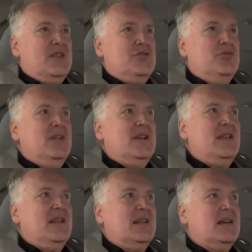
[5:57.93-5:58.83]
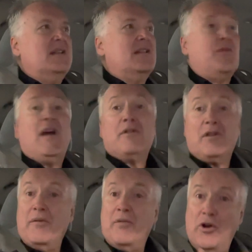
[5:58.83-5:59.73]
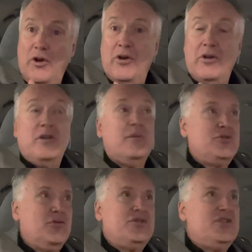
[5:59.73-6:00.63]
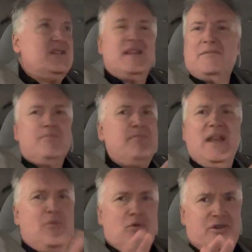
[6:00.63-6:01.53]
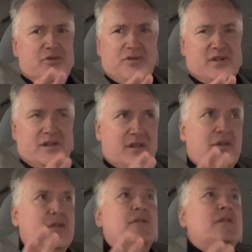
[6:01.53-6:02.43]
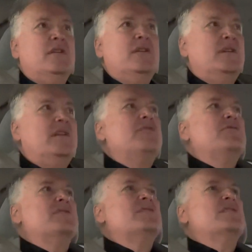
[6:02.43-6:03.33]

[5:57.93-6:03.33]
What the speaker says: Julia Gillard, as far as I've heard, I'm sure she has many more interests than the interests